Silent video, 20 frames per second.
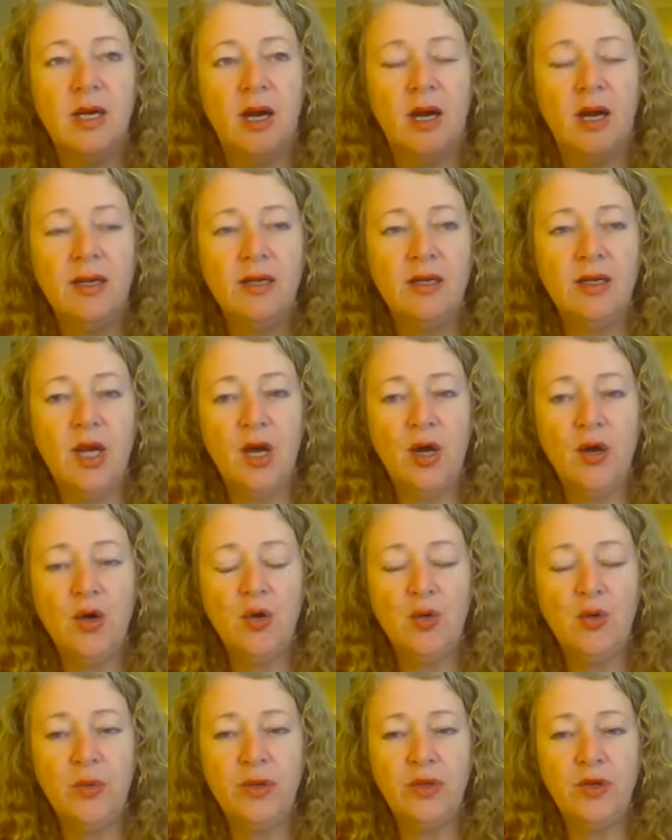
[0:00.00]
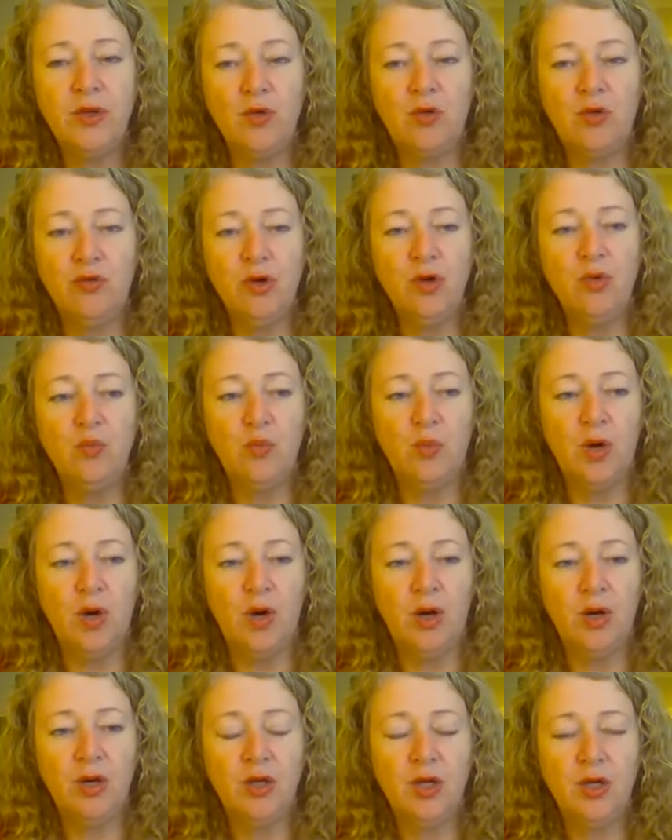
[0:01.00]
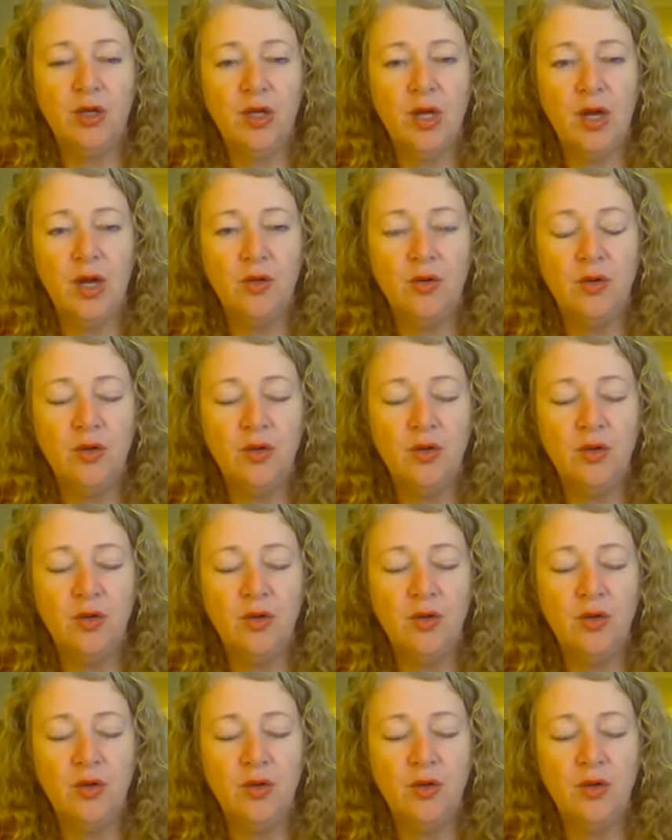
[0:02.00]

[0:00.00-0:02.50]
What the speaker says: I know with your group work, you know,